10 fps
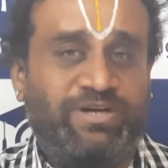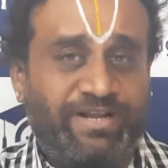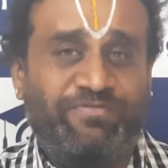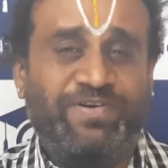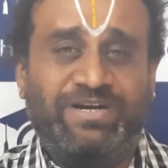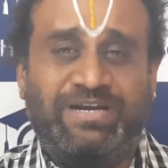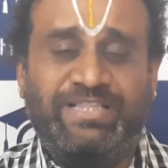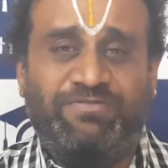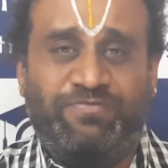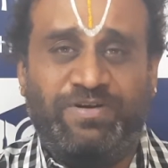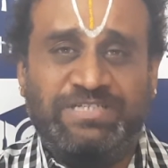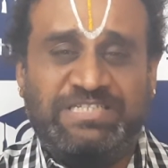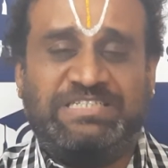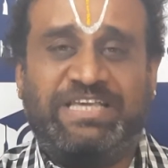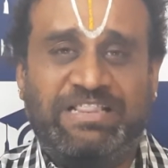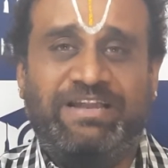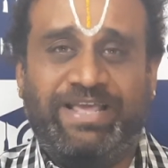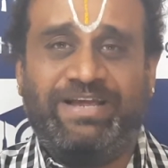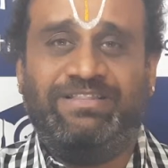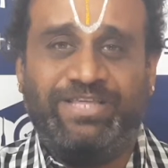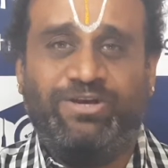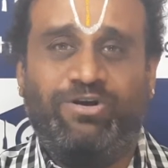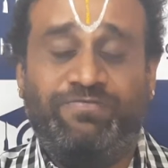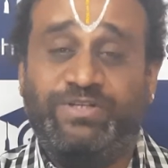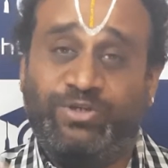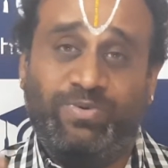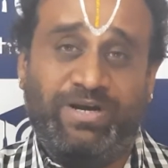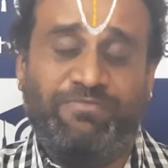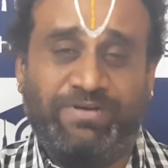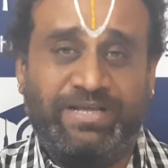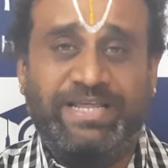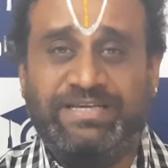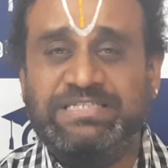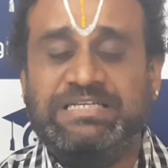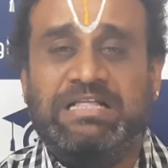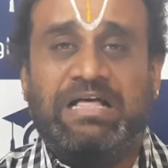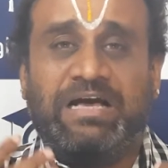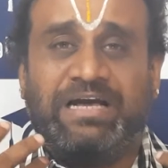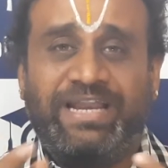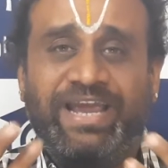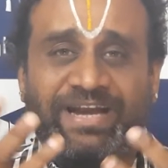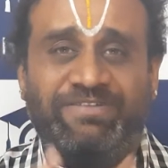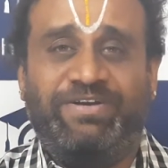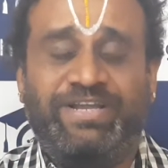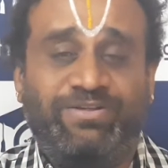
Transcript: Definitely the first skill that I can think of, which you will agree, is creativity.